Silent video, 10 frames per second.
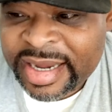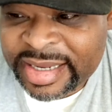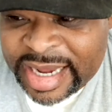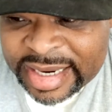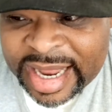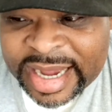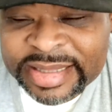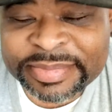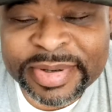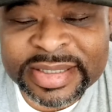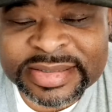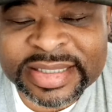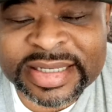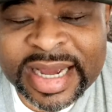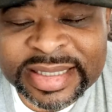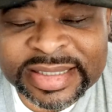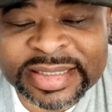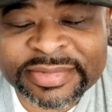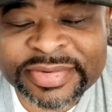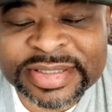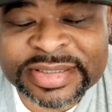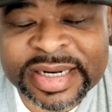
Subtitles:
And they like the person. They like the individual.